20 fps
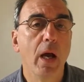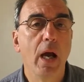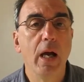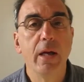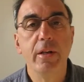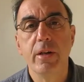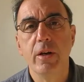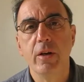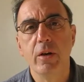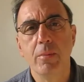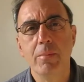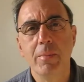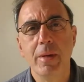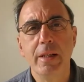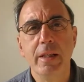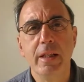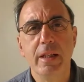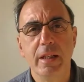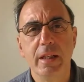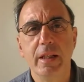And there are
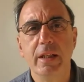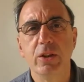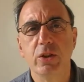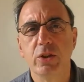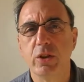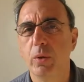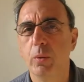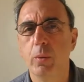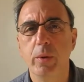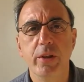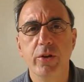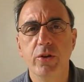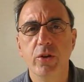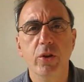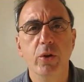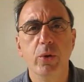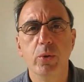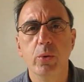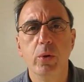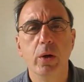many things that we
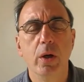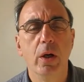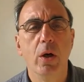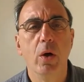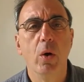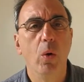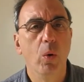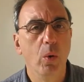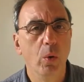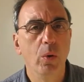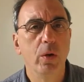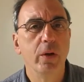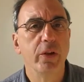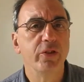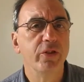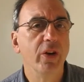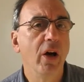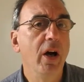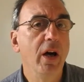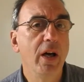do all the
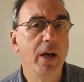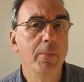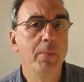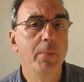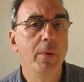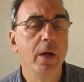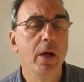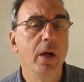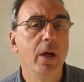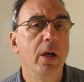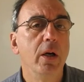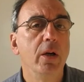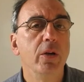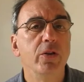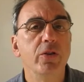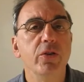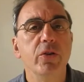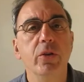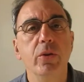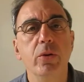time
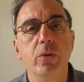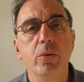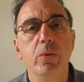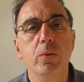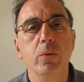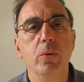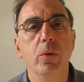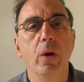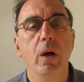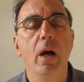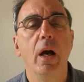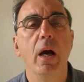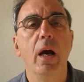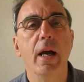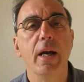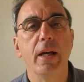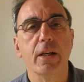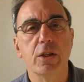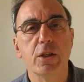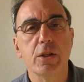to
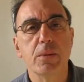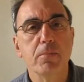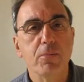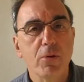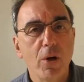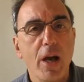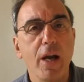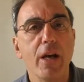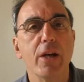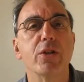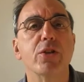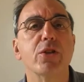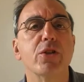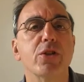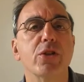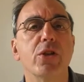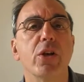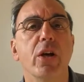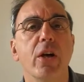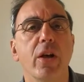
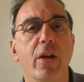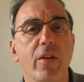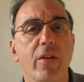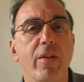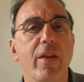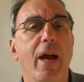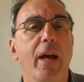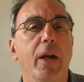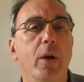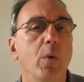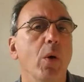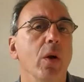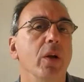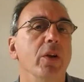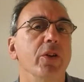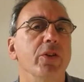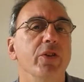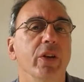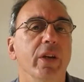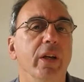express that
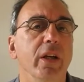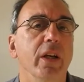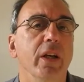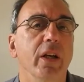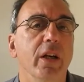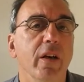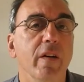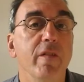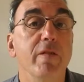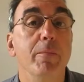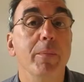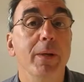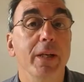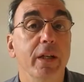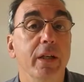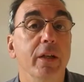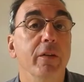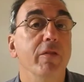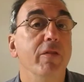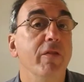quality of
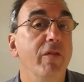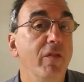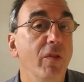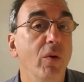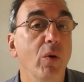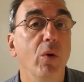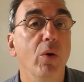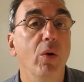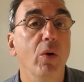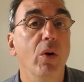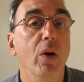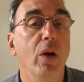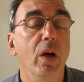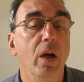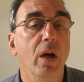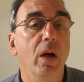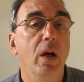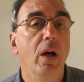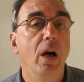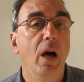being for
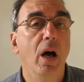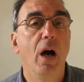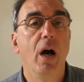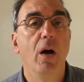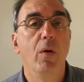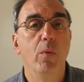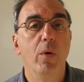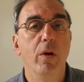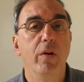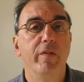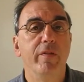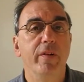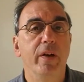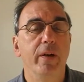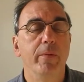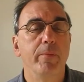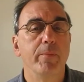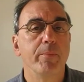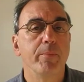our welfare.